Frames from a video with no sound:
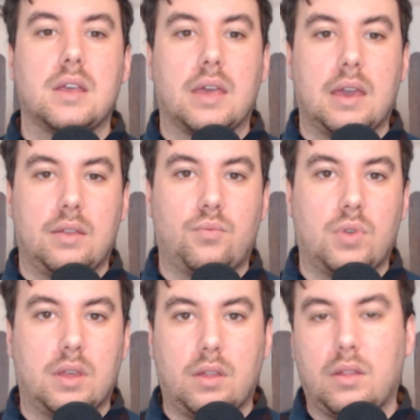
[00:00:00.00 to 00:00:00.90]
It
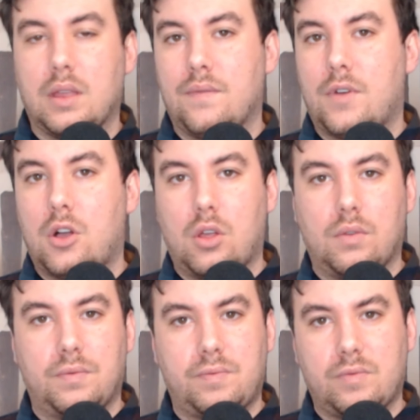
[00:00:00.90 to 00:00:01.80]
will
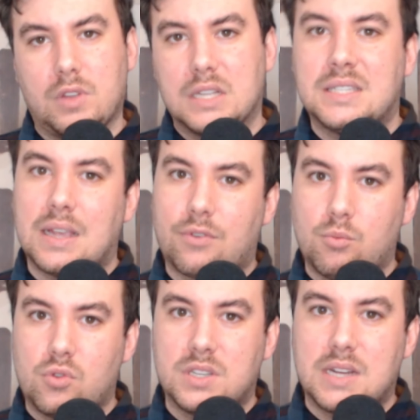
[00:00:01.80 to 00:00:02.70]
involve several
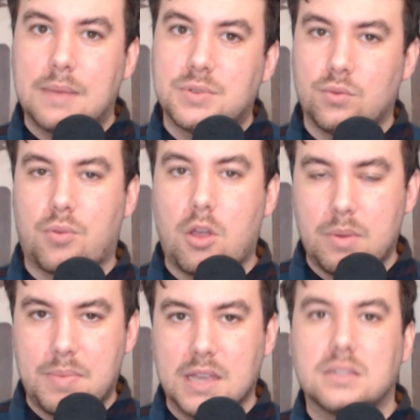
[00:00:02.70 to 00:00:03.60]
more steps and will probably
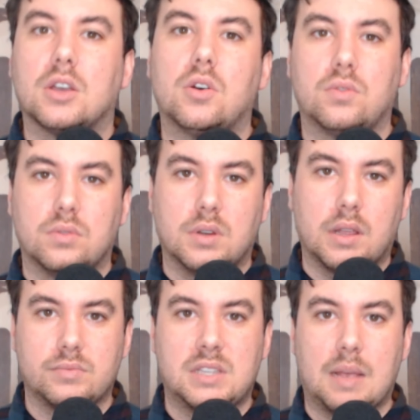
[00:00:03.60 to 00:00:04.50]
be its own
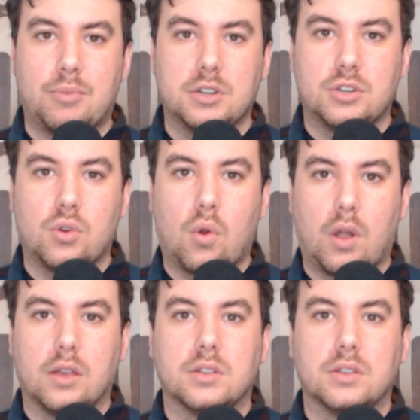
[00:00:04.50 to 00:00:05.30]
separate tutorial,